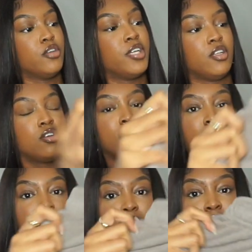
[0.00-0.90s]
they look
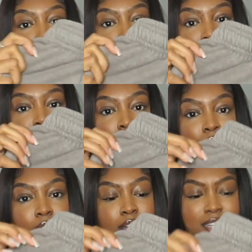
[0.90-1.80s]
like this, this
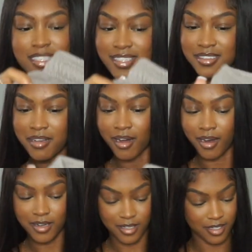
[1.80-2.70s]
color. Look at this
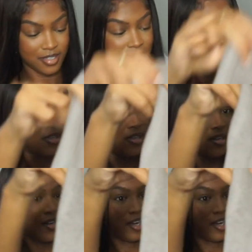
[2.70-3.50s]
color. I